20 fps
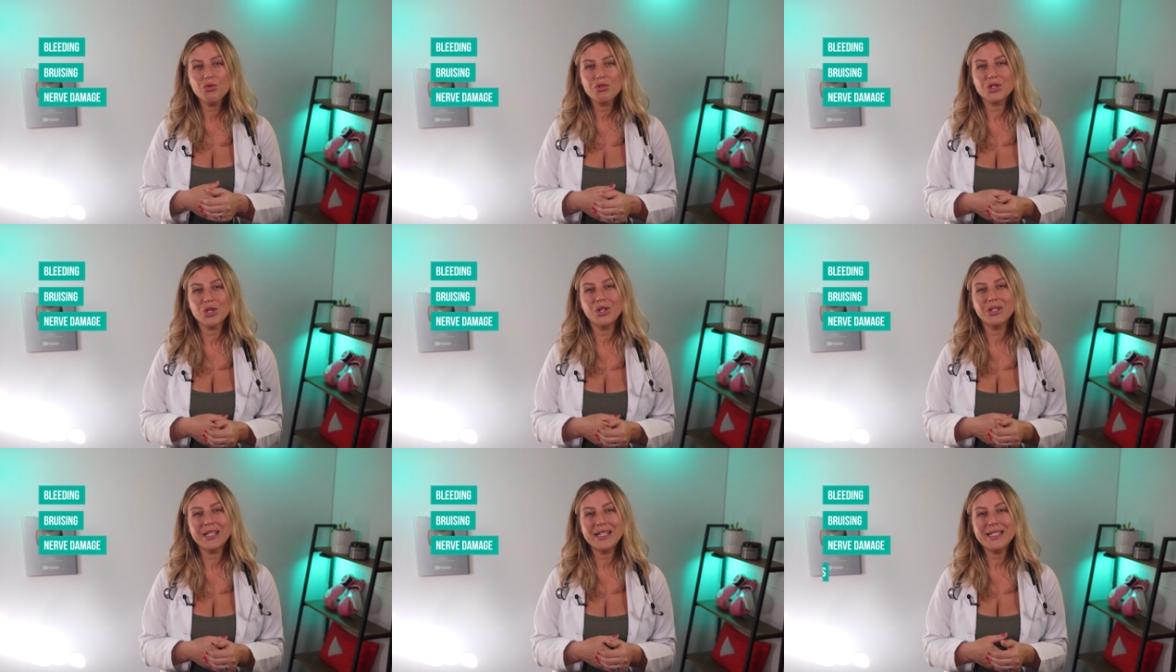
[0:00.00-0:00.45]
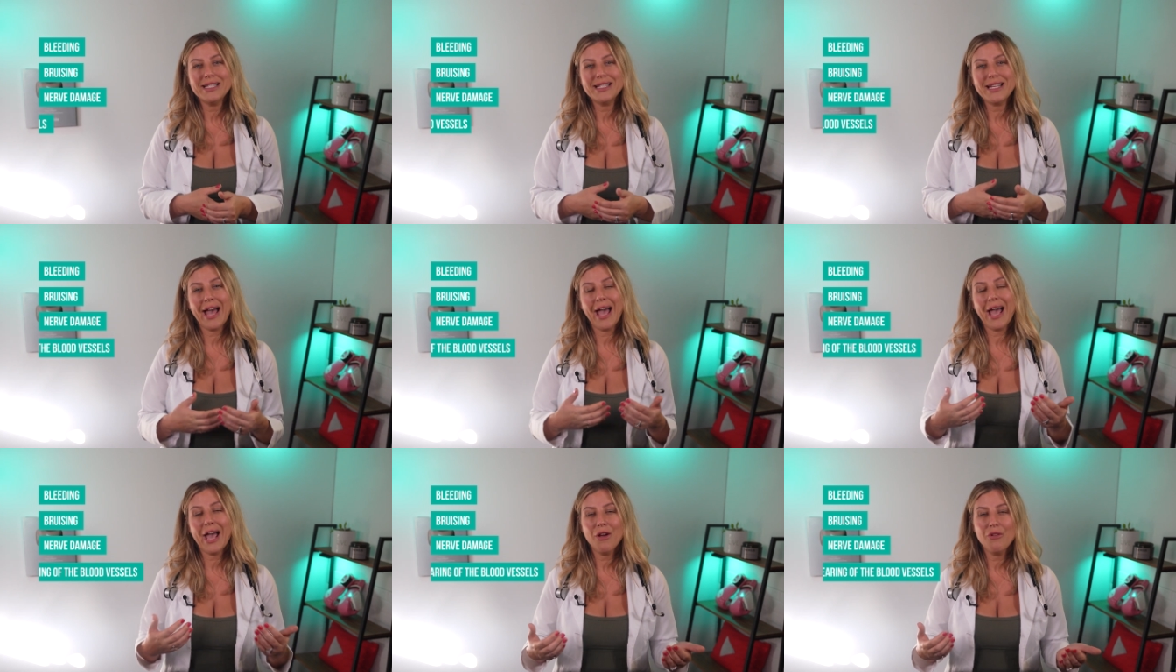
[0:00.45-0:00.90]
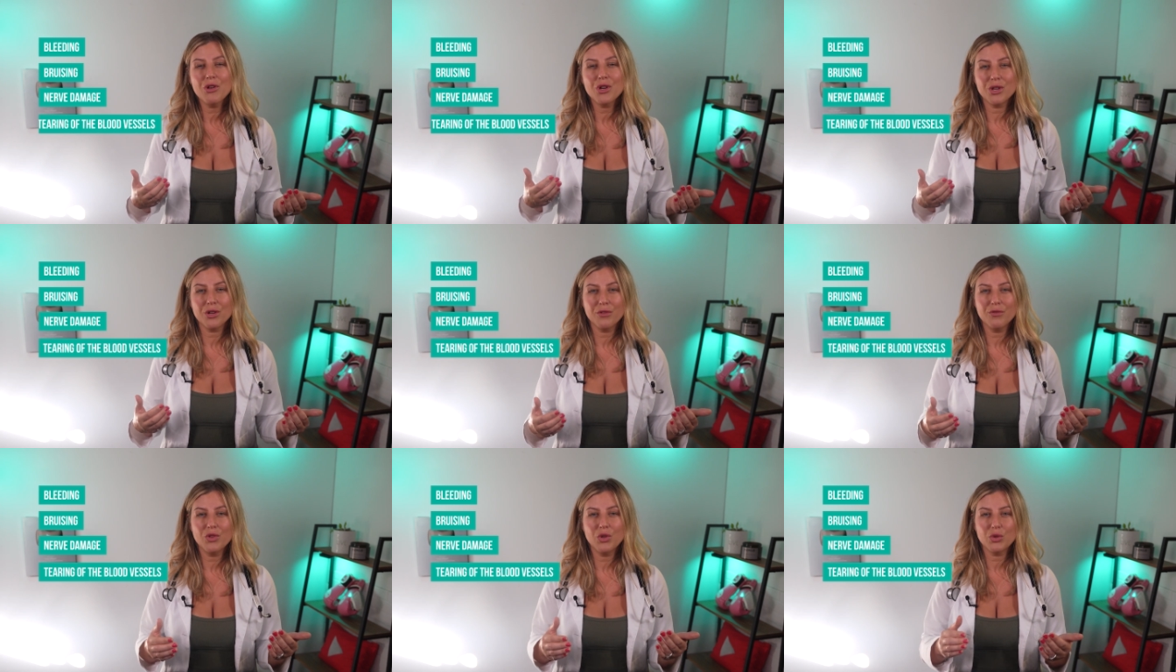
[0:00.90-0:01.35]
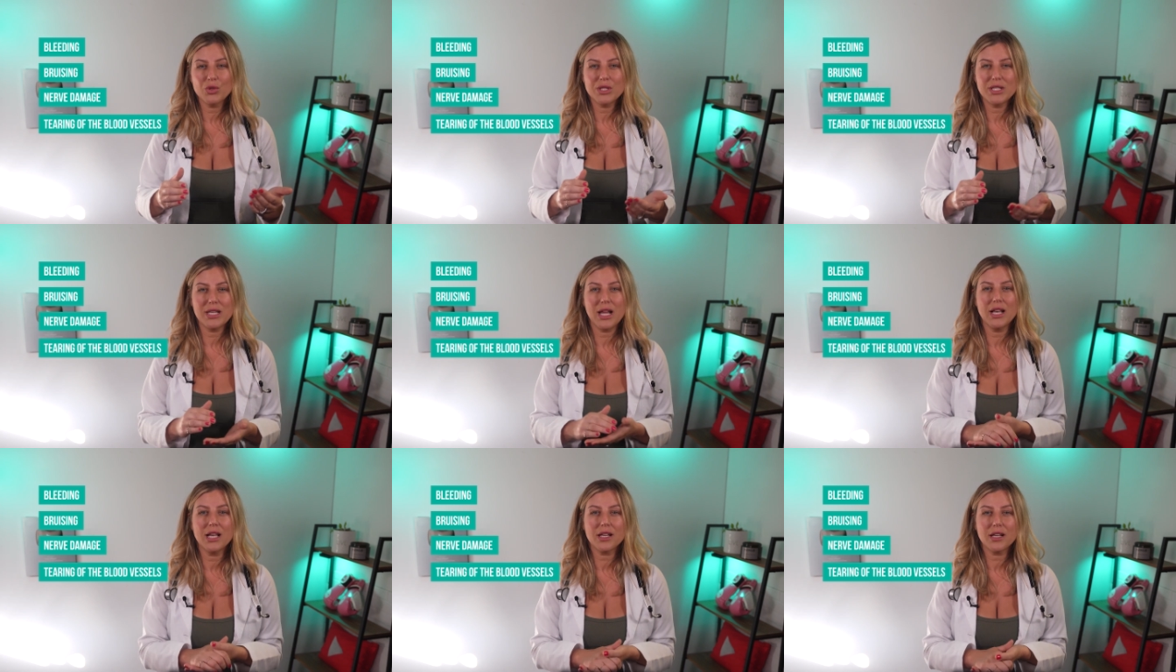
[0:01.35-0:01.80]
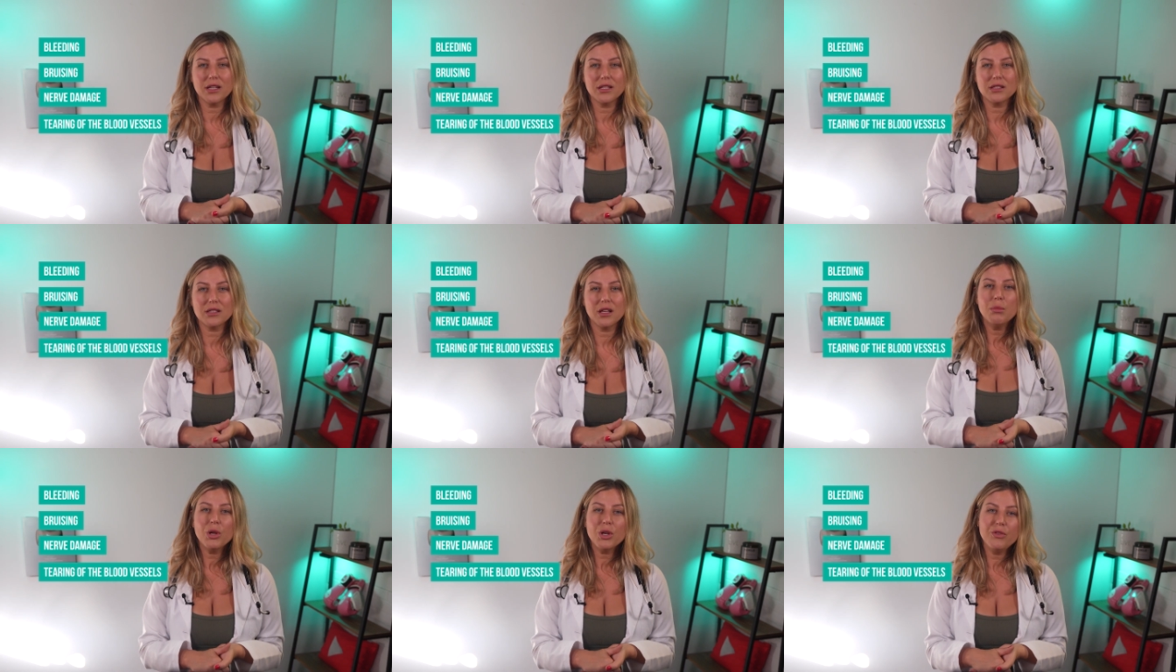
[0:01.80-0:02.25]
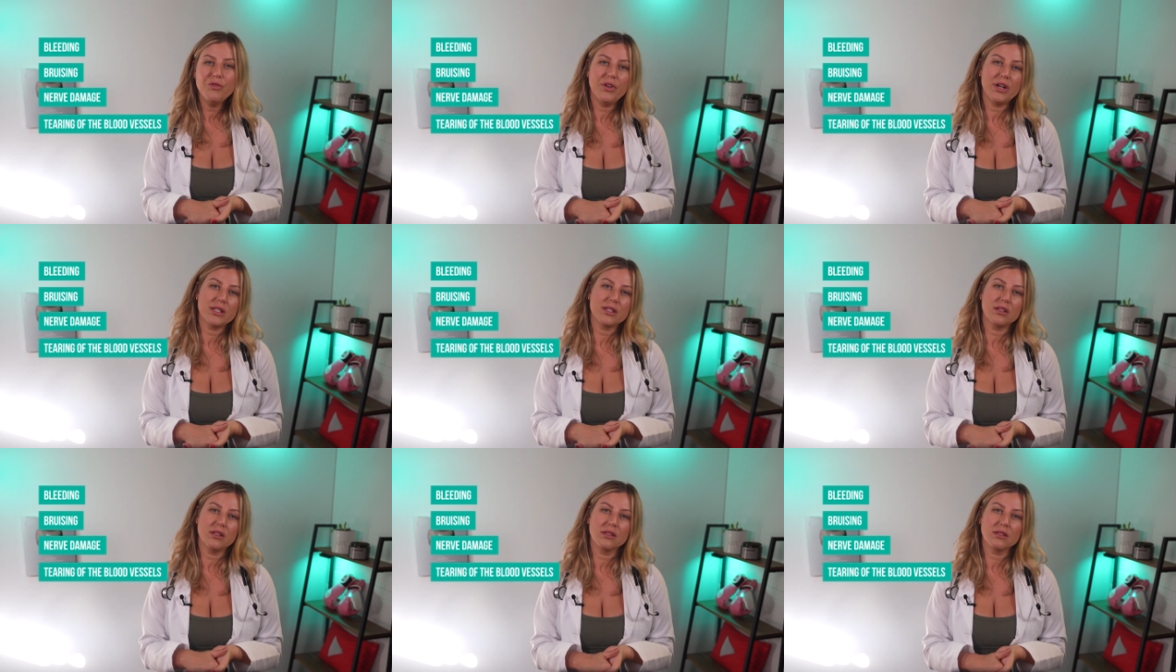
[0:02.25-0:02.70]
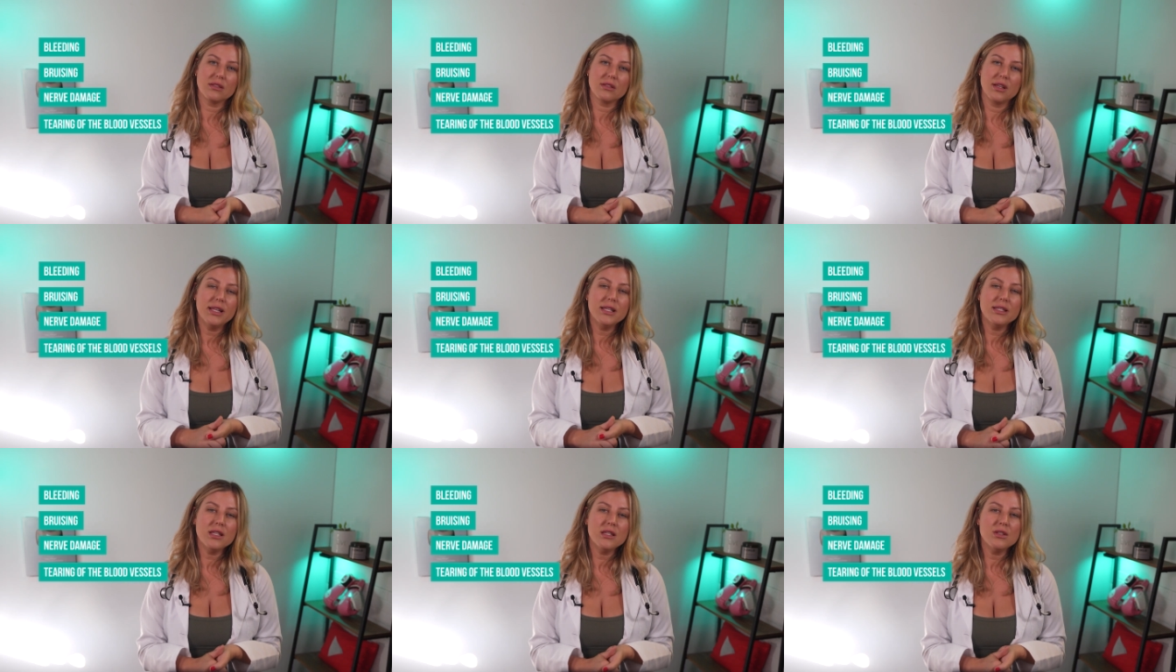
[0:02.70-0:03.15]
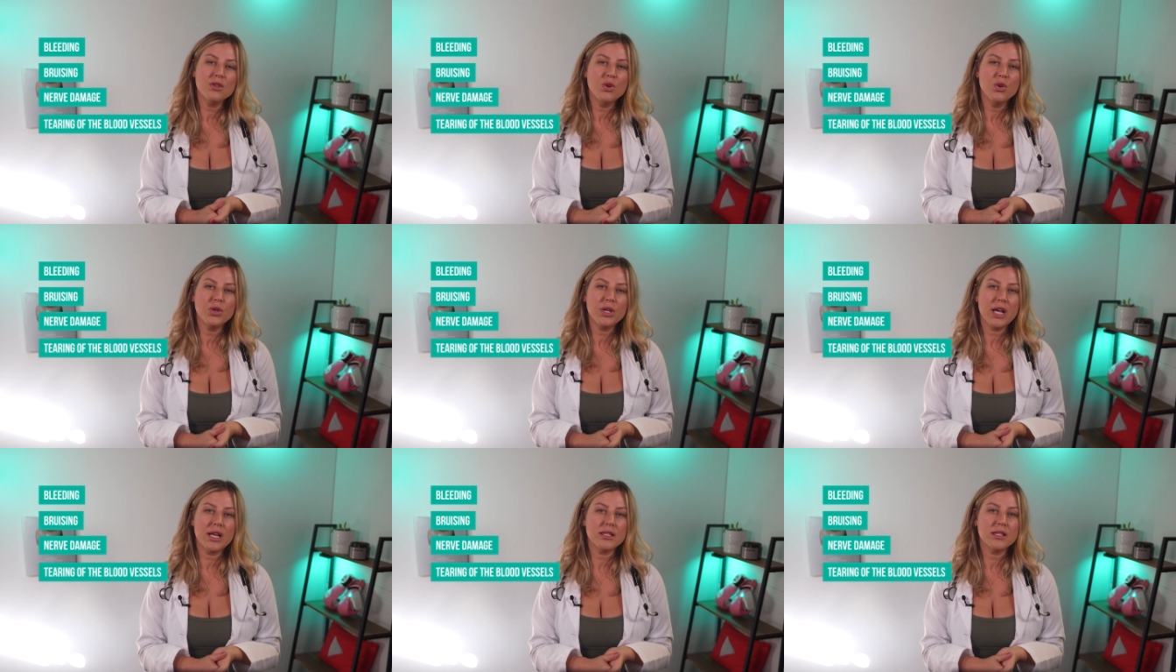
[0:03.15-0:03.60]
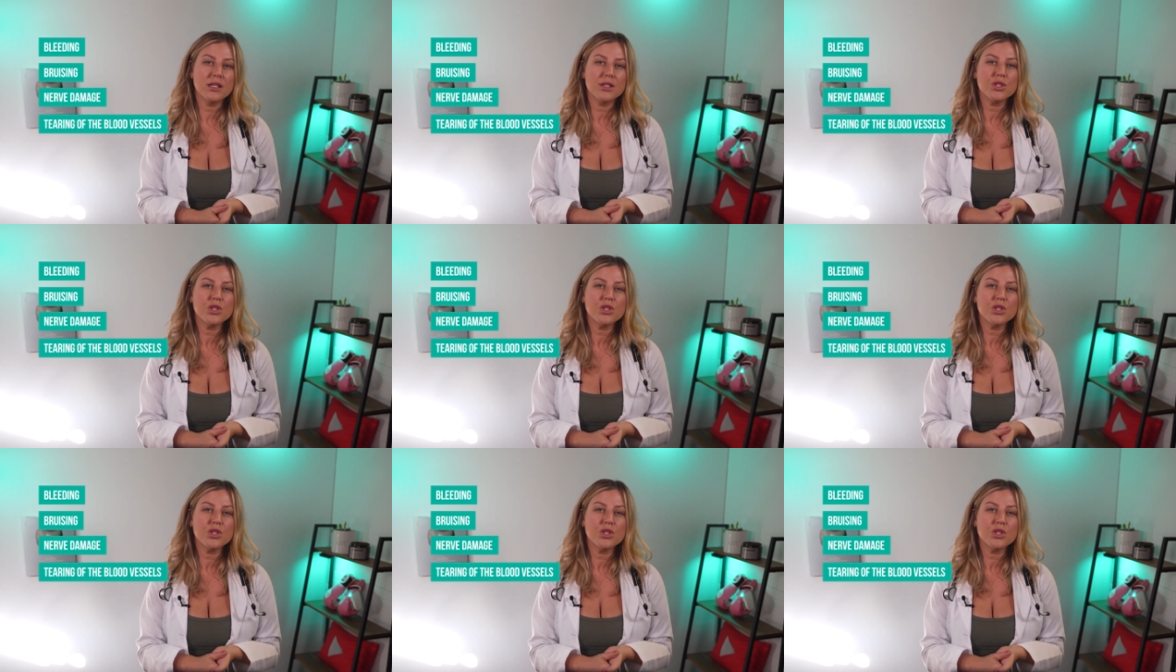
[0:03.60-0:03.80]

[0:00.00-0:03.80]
result in tearing of those delicate blood vessels. This is known as a